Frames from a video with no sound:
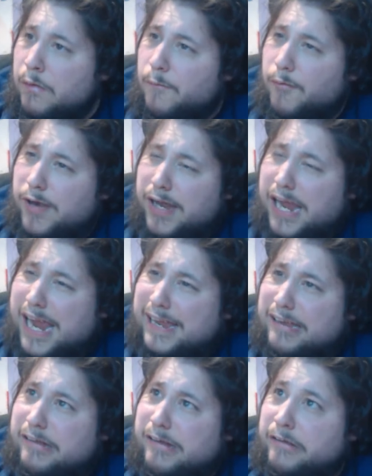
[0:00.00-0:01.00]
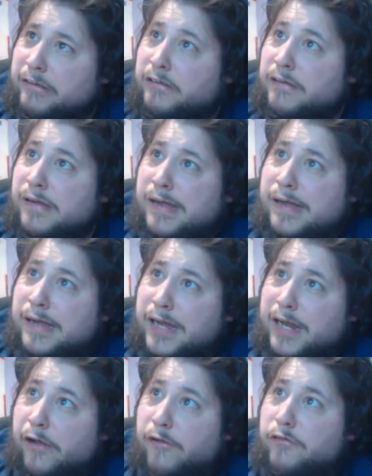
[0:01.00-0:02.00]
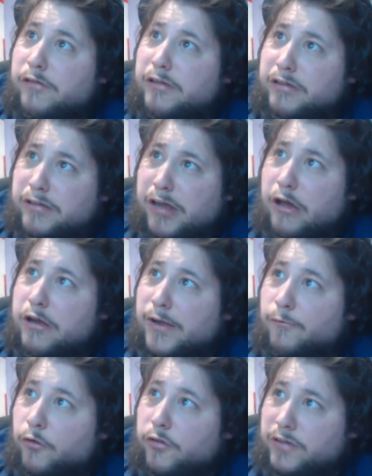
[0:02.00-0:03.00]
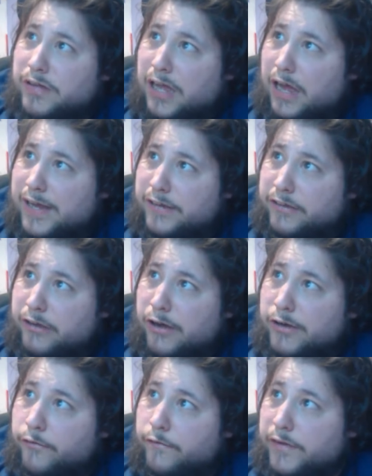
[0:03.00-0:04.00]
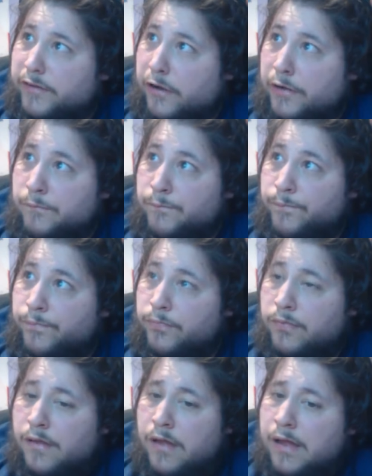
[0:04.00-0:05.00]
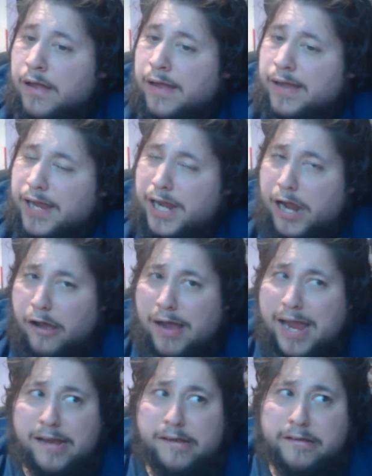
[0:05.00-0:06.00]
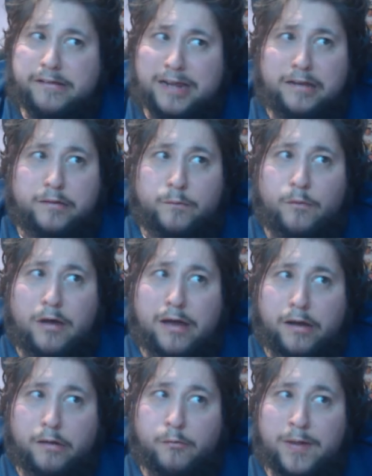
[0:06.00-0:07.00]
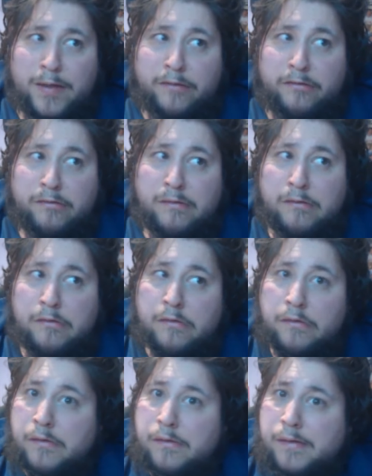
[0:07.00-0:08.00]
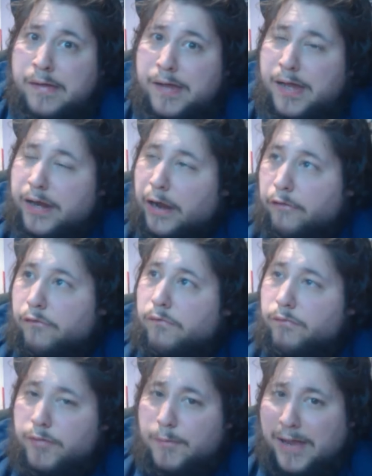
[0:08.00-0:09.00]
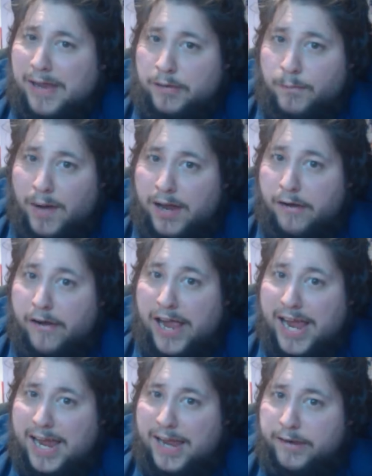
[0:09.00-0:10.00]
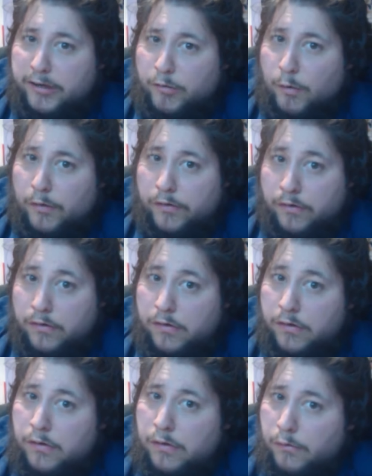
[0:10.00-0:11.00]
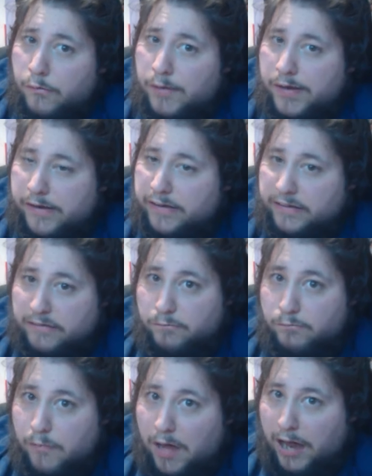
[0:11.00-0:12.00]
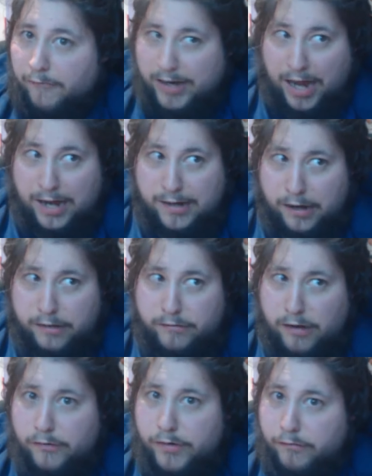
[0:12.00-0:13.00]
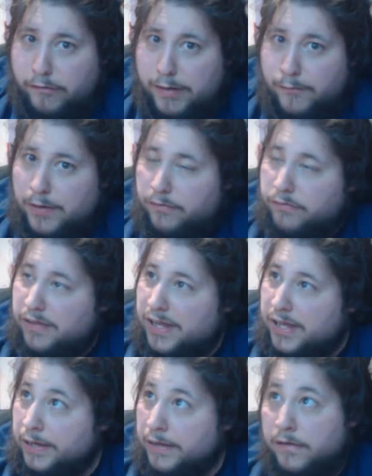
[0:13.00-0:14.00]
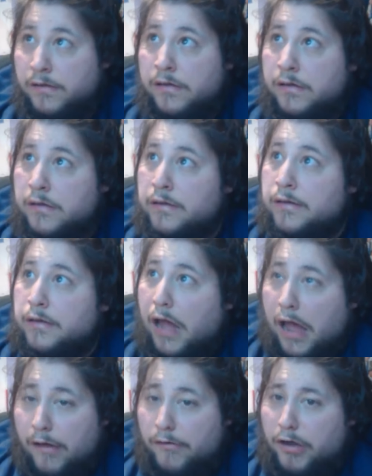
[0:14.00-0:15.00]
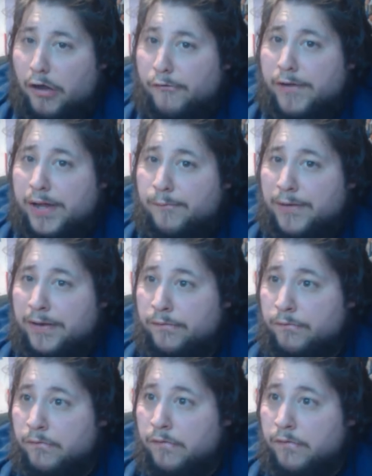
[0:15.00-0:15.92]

but it's just, Sterling wants to cut inside all the time. It just doesn't work with, the best player in the squad, which is Harry Kane. I don't agree with the goalkeeping